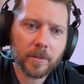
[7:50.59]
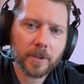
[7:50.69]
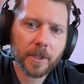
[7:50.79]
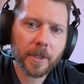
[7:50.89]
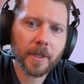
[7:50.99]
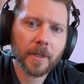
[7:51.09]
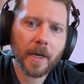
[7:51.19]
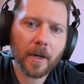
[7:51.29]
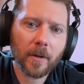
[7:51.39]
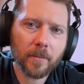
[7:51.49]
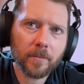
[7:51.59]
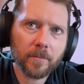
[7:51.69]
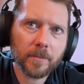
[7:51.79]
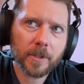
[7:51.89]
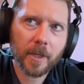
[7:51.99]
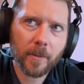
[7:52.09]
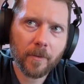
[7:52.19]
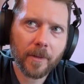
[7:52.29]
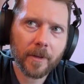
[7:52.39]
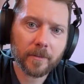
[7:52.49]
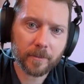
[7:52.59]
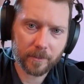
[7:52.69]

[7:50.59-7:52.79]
she had a team of, I think,